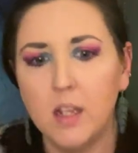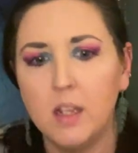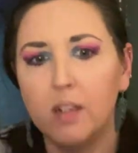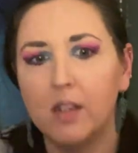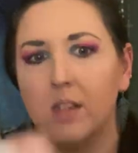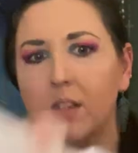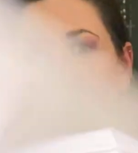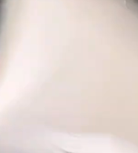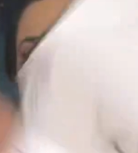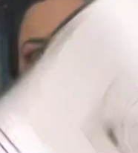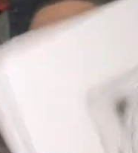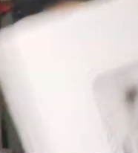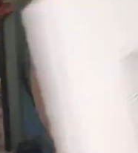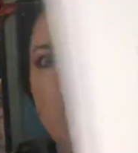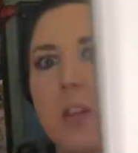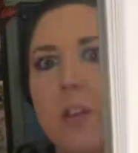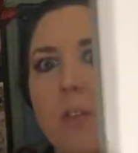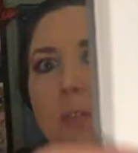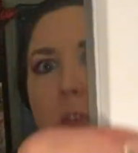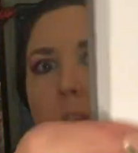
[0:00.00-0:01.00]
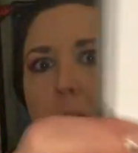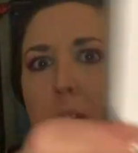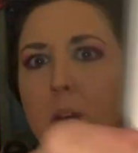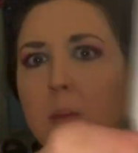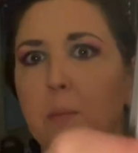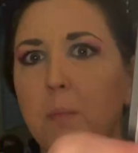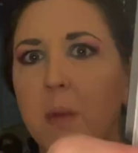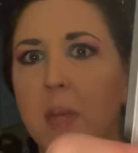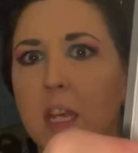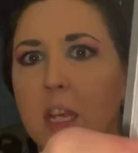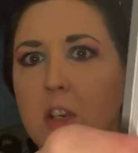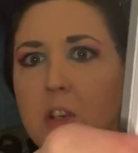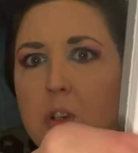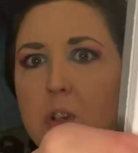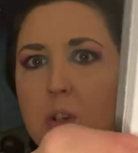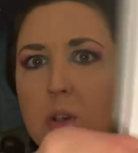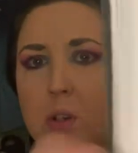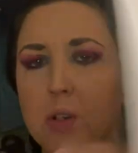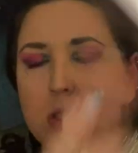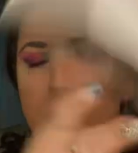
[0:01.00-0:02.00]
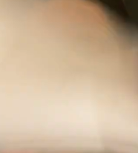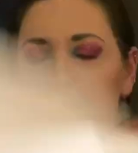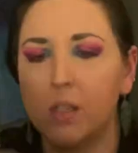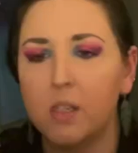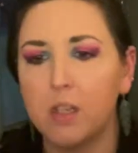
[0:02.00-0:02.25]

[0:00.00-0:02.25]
It's got the different pictures and